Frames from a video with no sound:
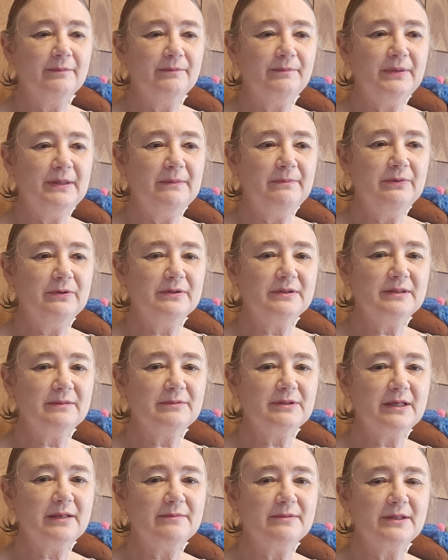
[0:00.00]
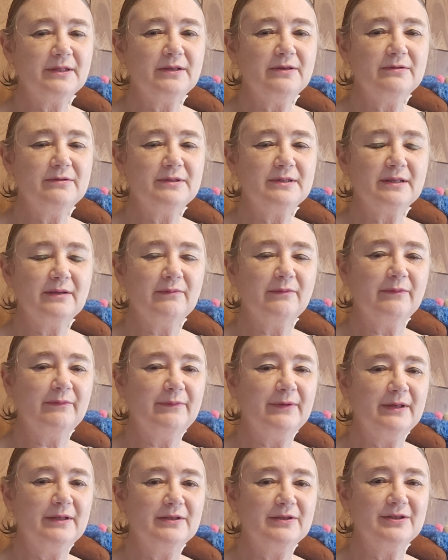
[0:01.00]
people sometimes accuse them of
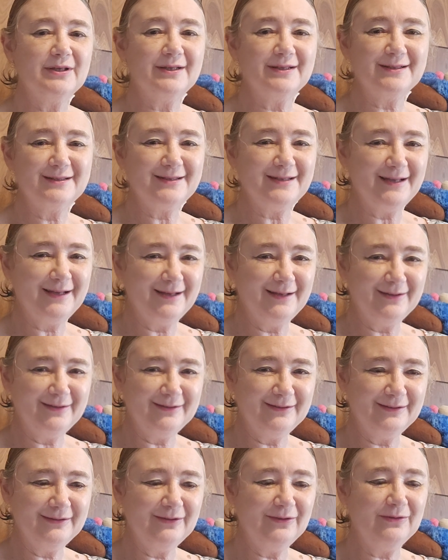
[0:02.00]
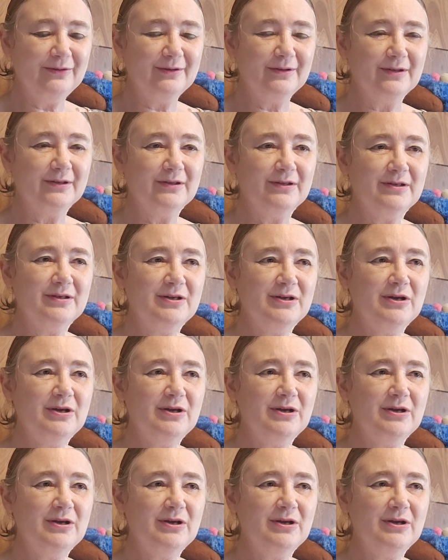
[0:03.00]
being genocidal or